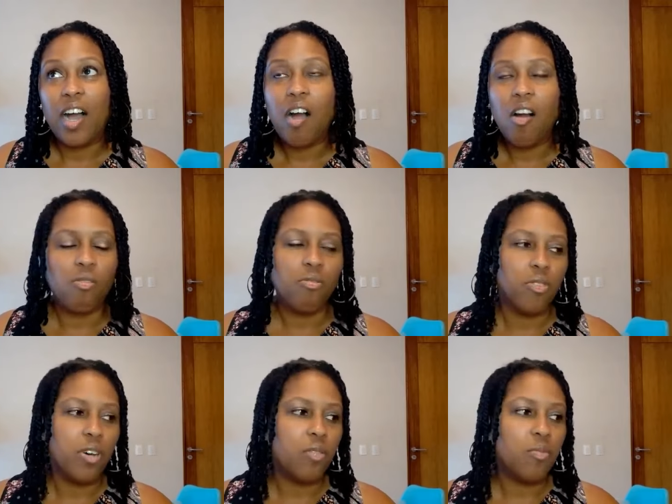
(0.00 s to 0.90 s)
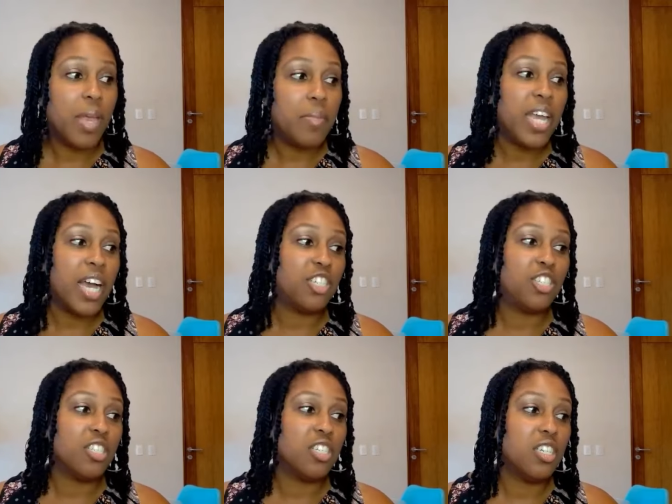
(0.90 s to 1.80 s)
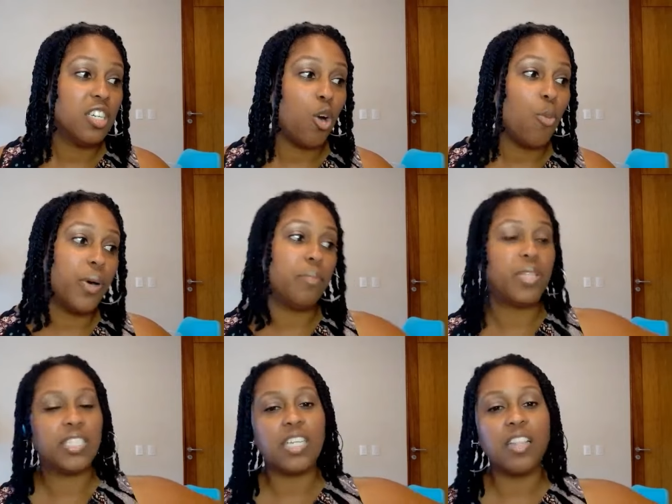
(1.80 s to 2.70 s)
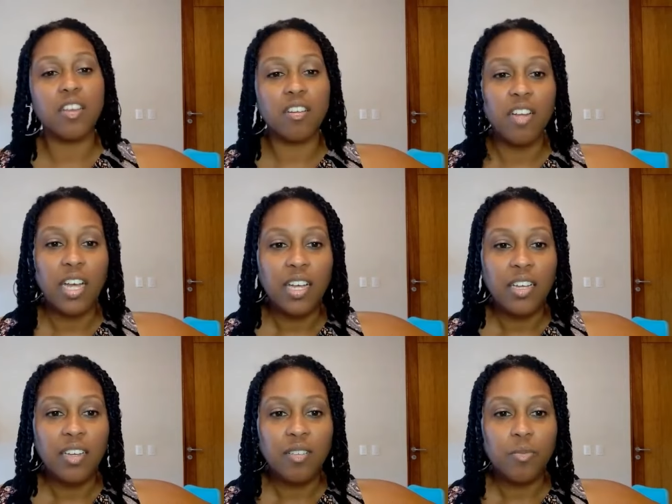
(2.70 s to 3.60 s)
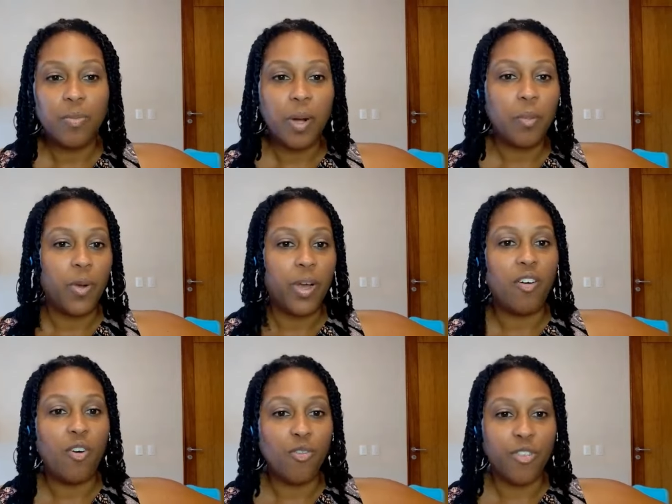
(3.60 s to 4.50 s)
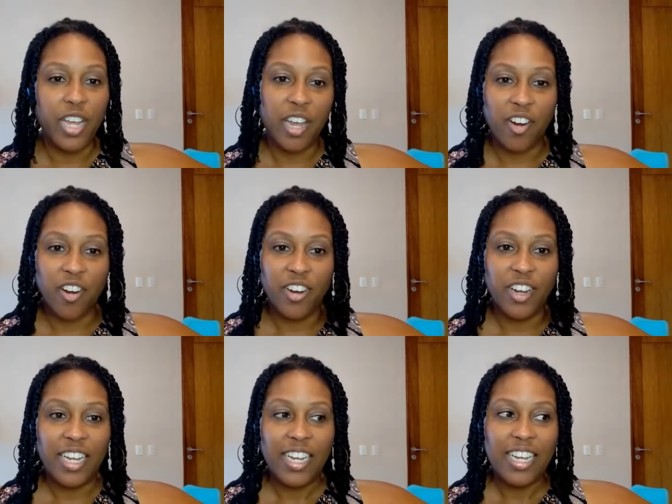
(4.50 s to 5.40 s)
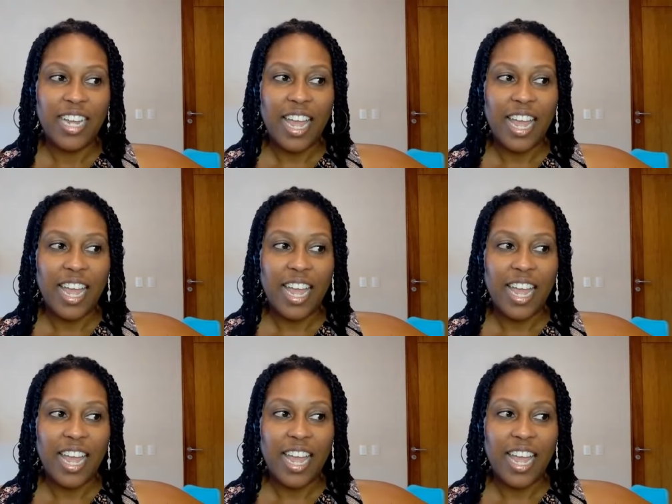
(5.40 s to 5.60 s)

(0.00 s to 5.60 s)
oh, well, maybe I should go pump this other pump well over here. Mm-hmm.